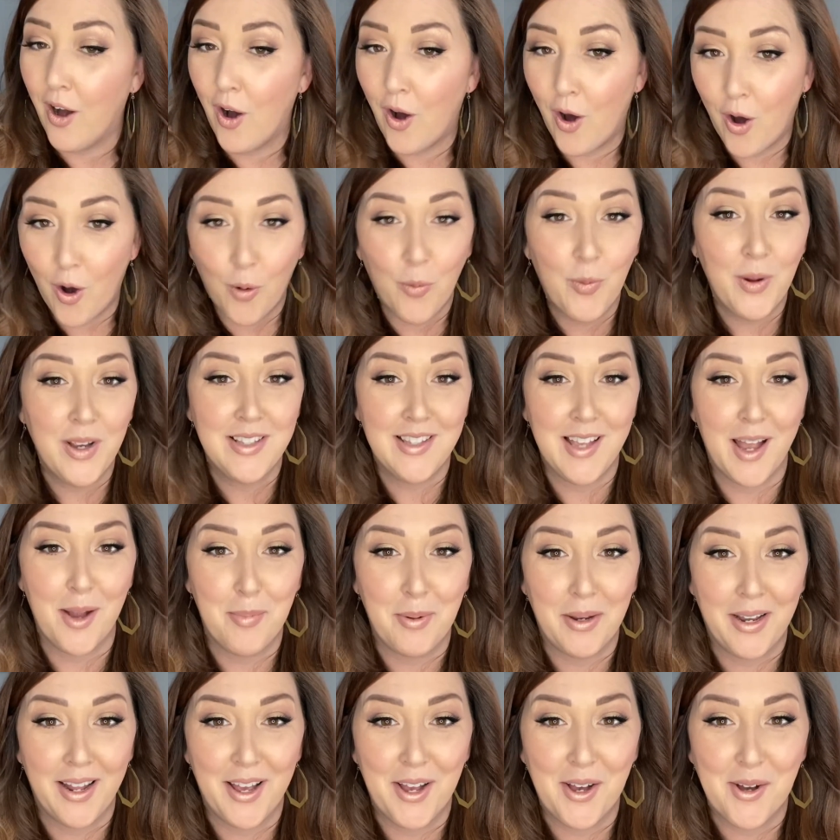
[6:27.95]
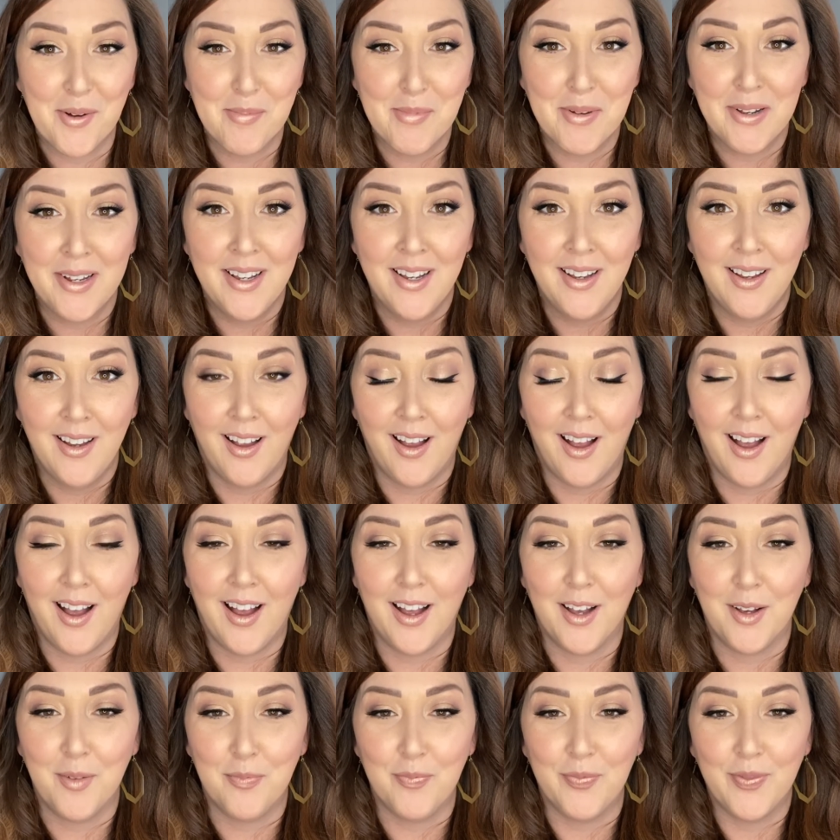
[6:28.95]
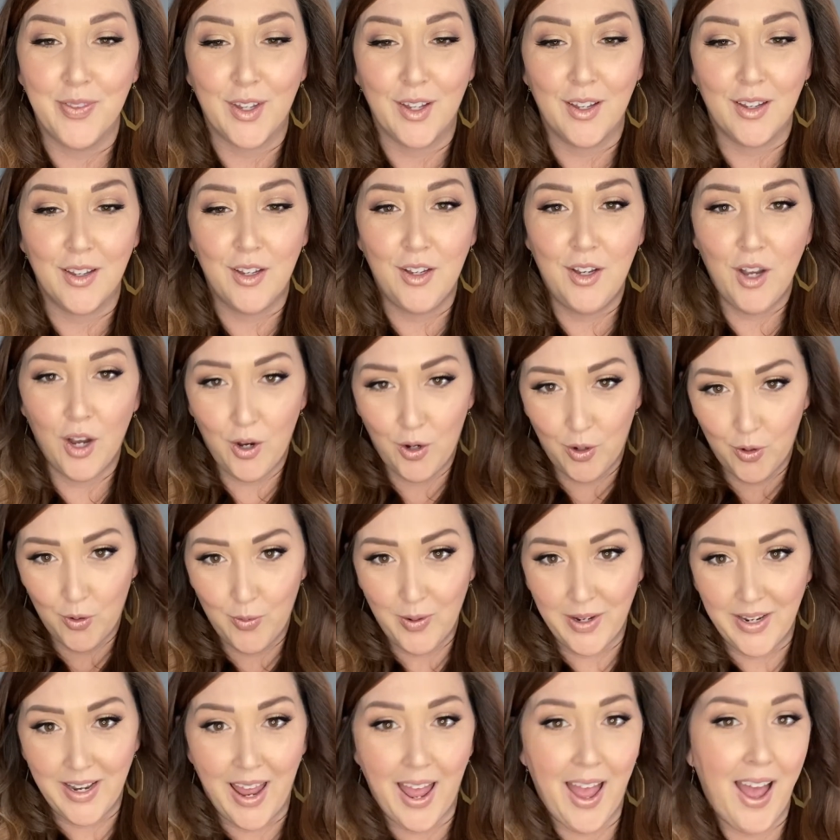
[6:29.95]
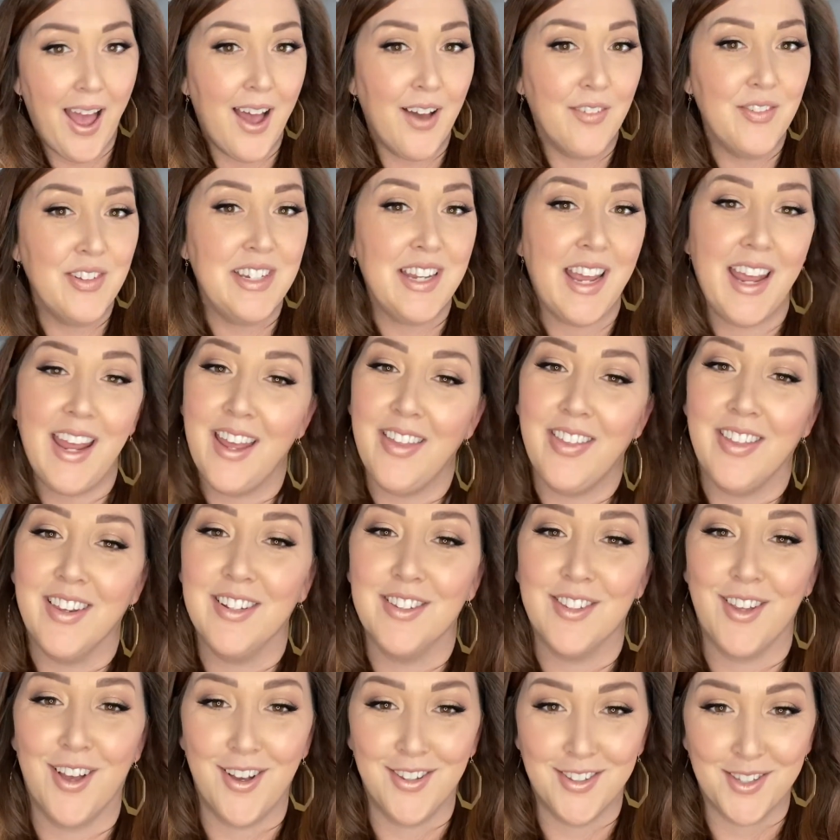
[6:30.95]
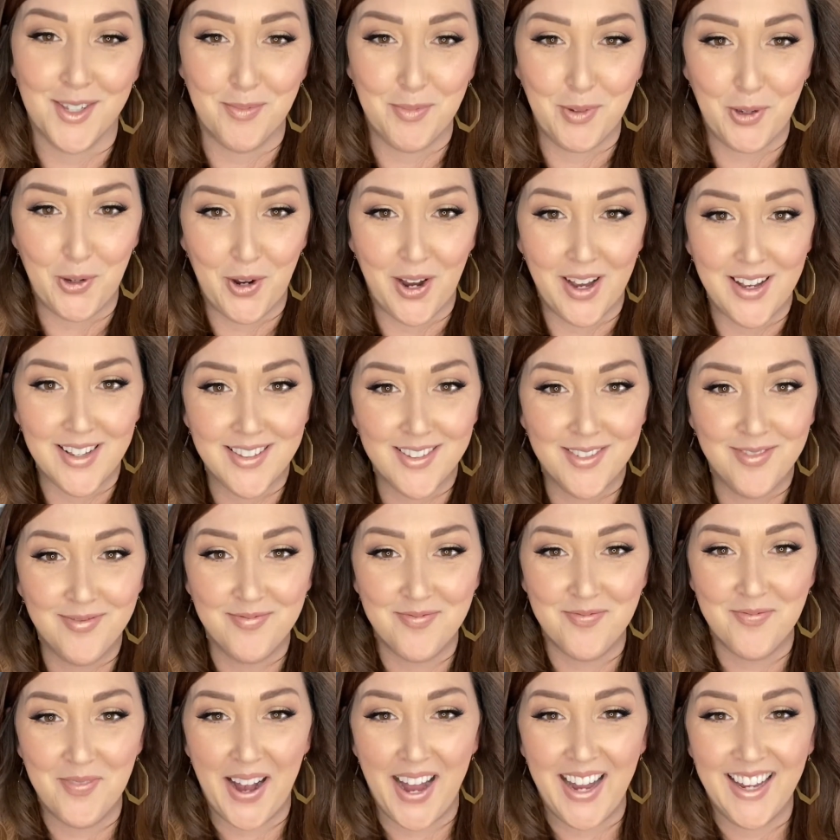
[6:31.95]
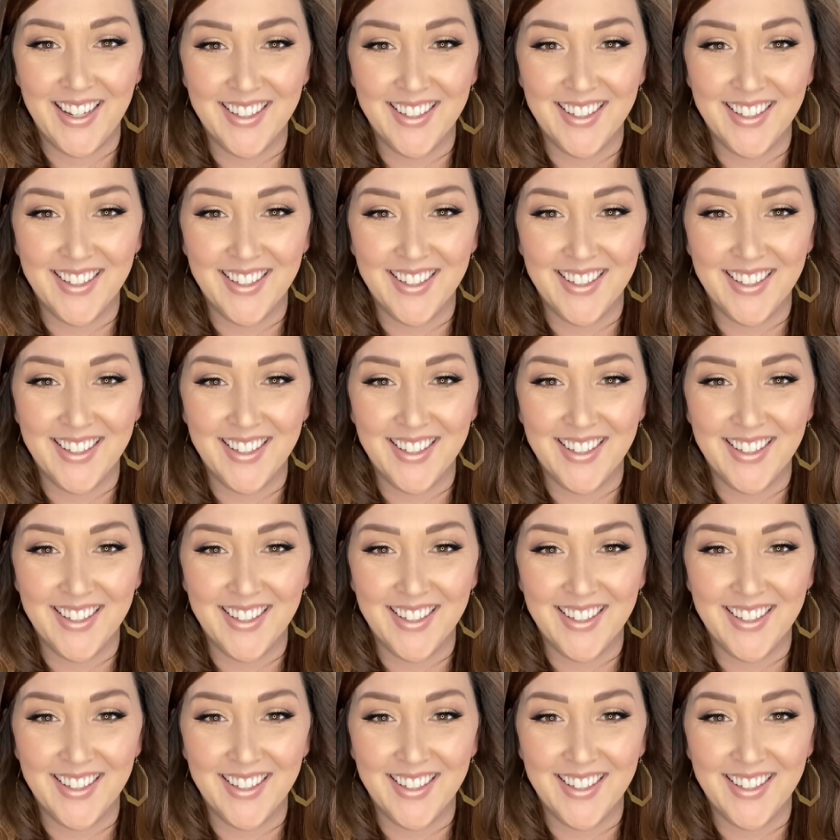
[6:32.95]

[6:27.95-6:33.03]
Always happy to help. Go and have a day that is awesome, you guys. Bye.